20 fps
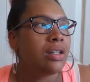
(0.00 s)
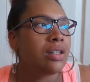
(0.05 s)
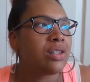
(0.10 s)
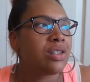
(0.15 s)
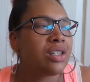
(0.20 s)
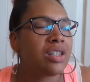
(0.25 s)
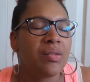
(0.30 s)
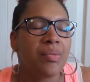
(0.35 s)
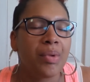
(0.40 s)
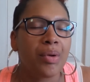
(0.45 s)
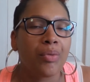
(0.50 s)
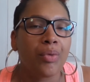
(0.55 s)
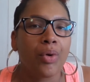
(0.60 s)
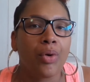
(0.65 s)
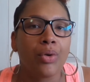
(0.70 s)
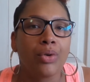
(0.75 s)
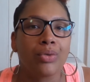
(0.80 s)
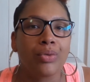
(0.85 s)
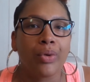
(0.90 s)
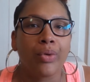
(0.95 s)
cinnamon
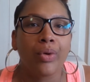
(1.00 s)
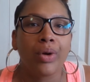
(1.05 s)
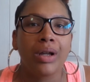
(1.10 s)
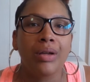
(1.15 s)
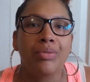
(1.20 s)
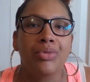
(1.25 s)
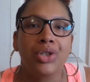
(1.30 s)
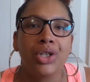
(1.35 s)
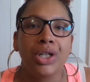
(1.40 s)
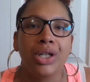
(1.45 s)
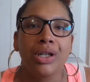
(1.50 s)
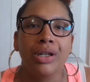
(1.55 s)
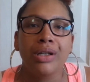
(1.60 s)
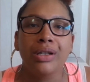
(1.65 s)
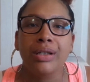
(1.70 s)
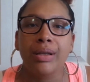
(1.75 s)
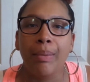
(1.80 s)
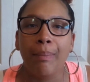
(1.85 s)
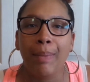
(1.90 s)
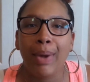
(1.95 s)
rolls with cream
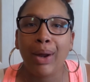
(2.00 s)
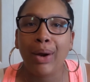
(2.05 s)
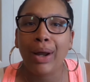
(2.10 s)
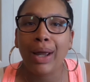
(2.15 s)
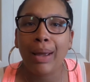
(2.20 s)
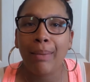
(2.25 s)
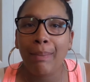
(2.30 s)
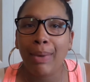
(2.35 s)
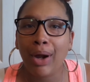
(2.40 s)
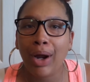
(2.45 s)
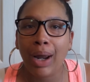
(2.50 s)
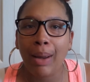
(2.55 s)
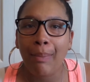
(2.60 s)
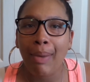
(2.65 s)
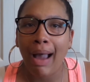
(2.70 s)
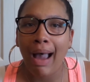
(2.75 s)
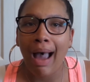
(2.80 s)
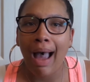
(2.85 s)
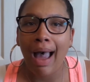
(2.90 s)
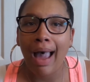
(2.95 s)
cheese and Marionberry
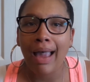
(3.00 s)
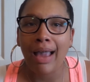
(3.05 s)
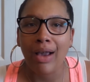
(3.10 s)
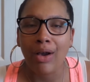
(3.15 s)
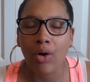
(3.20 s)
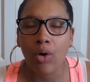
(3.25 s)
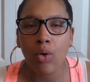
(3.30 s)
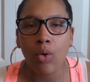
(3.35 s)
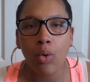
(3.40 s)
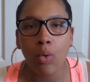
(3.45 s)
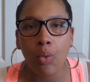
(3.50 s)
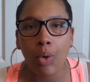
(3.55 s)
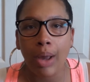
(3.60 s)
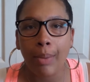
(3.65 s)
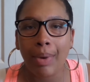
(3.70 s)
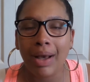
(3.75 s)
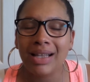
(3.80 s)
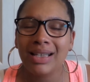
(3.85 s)
pie and Cool Whip.